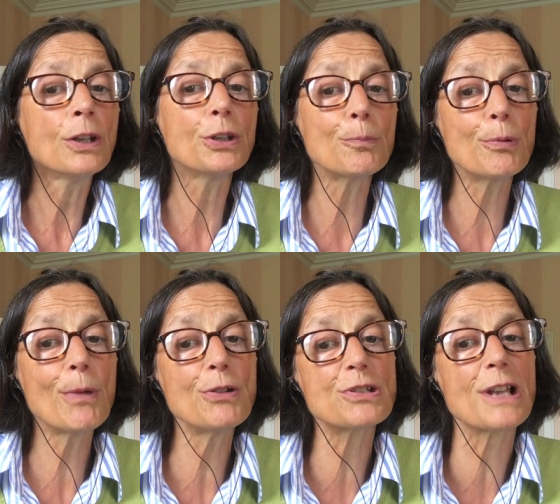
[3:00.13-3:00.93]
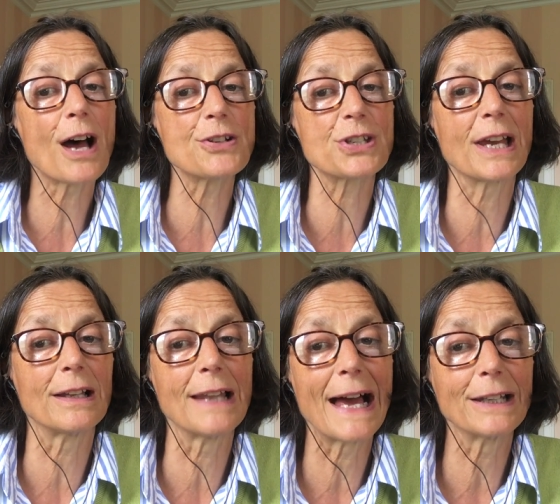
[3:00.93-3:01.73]
that promotes large scale
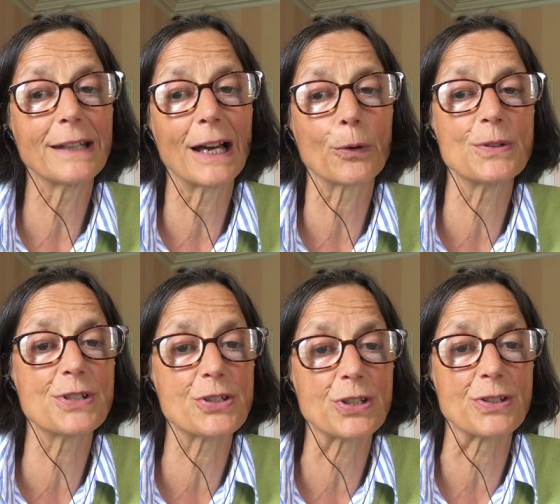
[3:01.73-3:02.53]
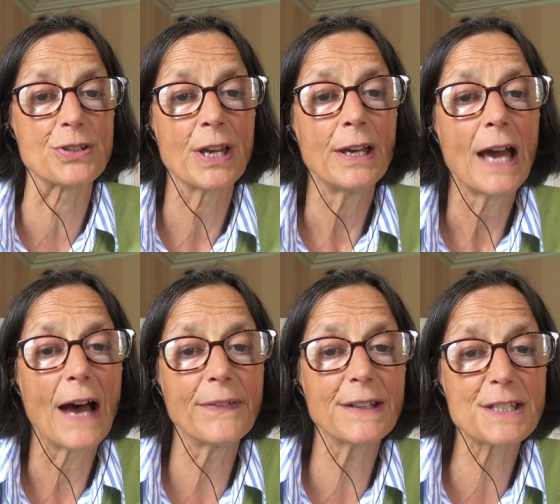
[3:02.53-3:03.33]
land acquisitions
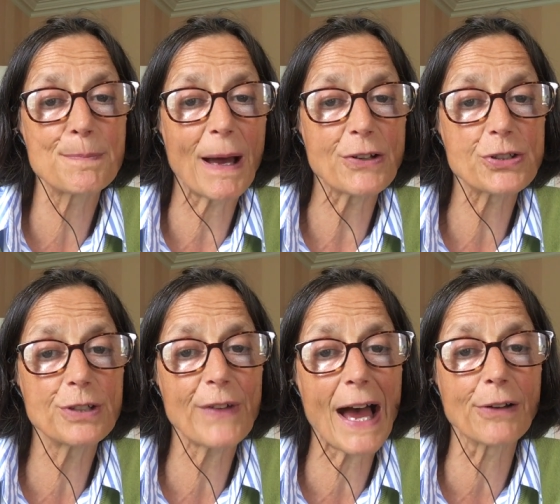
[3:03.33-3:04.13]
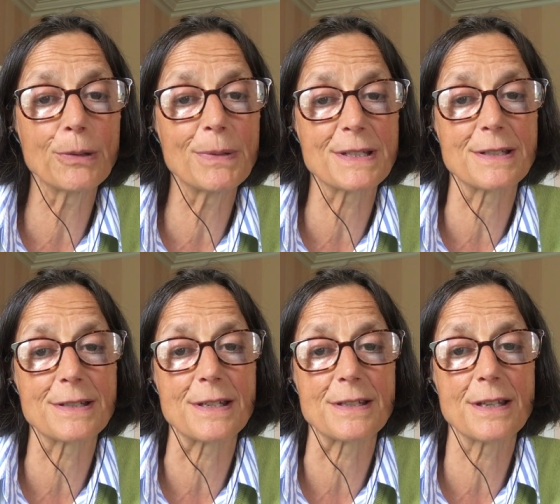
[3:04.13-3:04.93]
and the expansion of
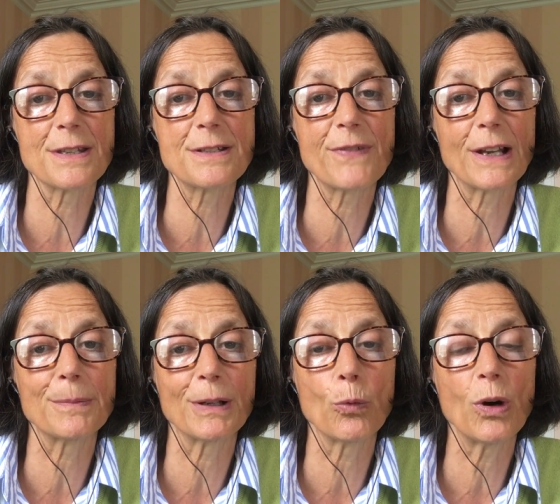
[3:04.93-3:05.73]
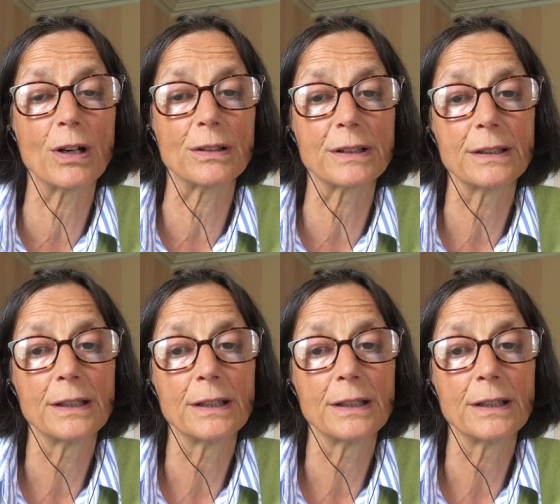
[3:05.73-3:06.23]
agribusinesses in the developing world.